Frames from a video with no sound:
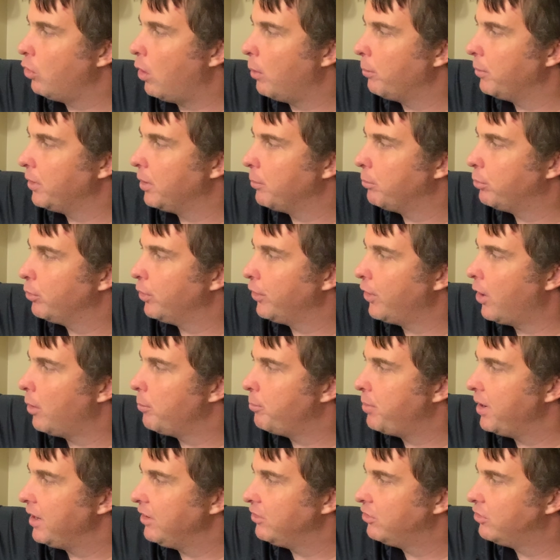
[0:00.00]
I'm going to bring our
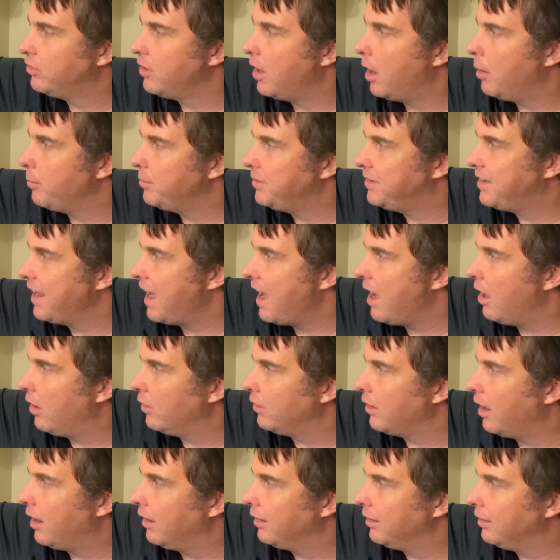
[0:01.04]
bass knob down
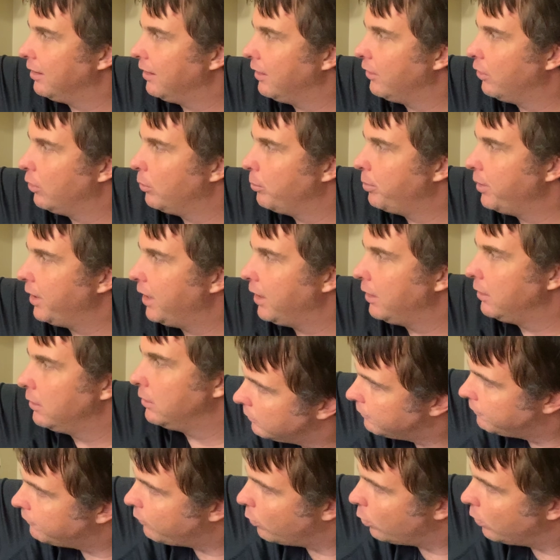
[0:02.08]
a little bit.
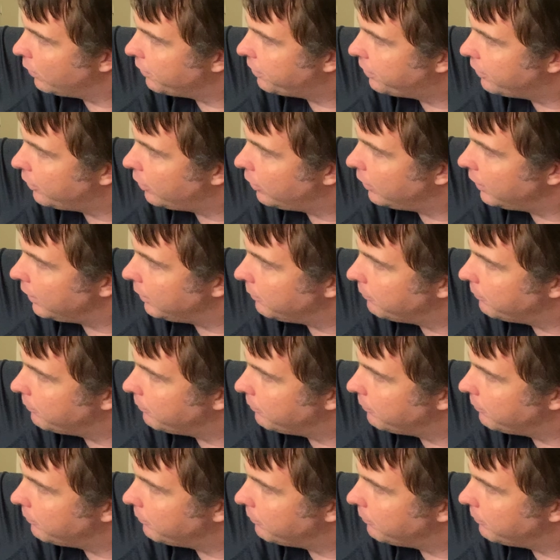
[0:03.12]
4:30.